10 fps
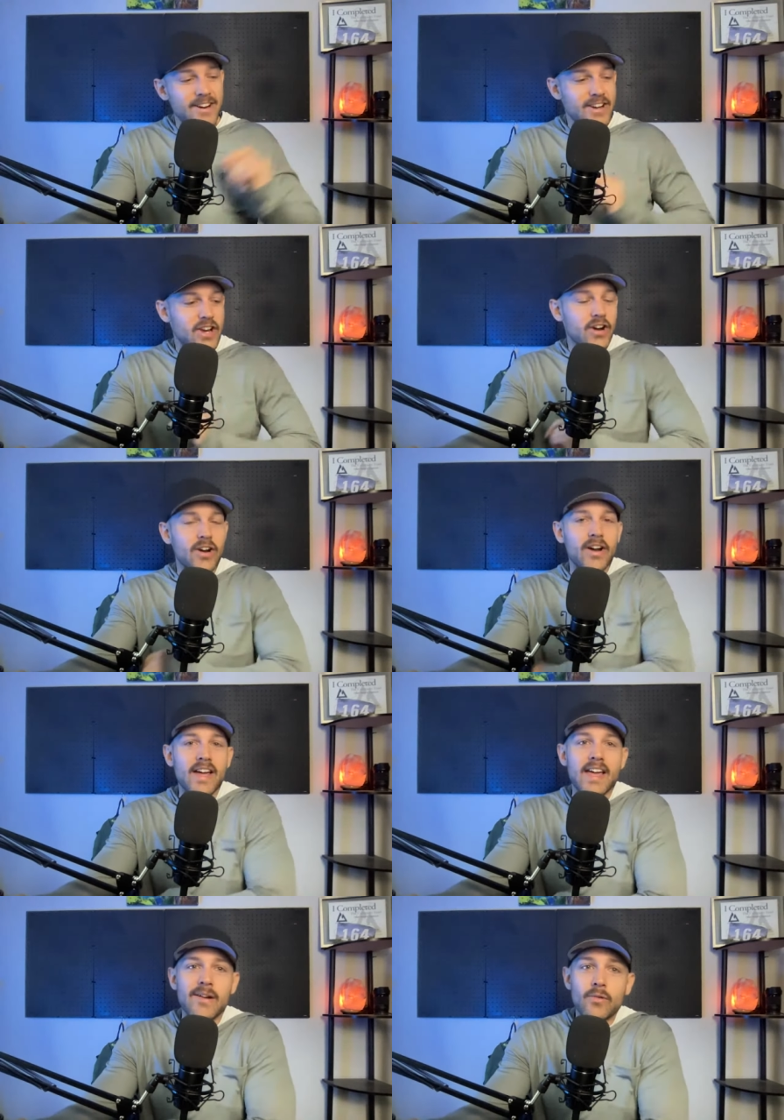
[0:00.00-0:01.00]
You're
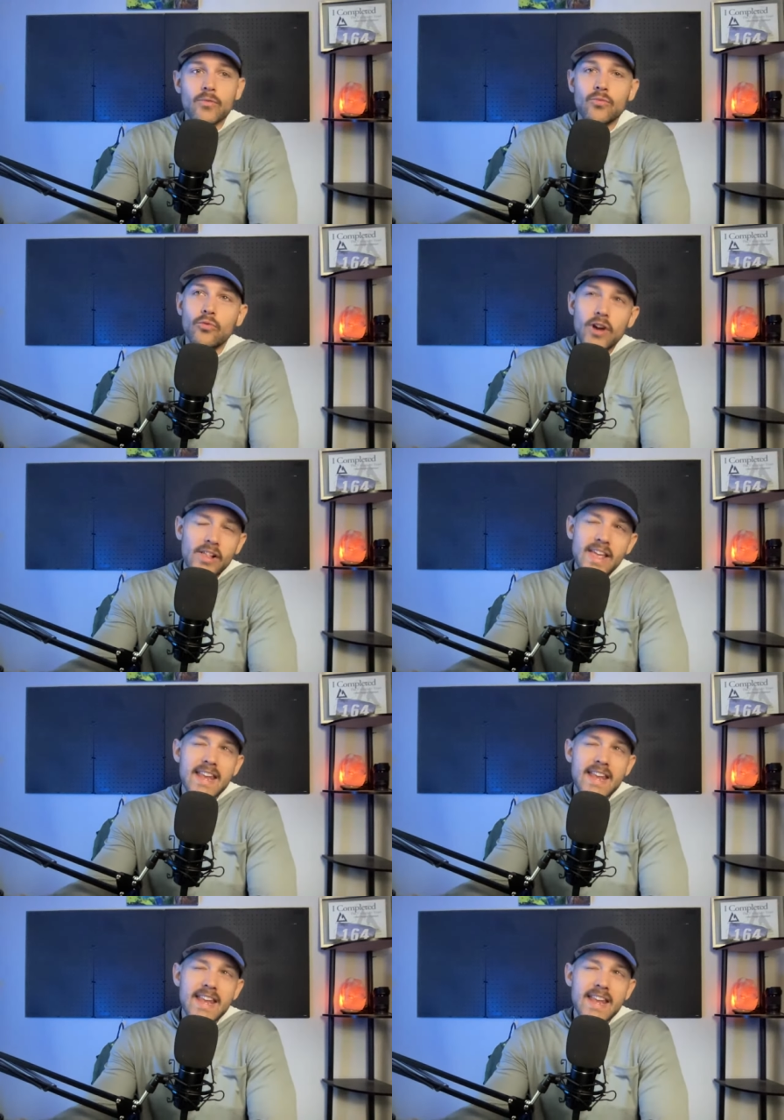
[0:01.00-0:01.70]
really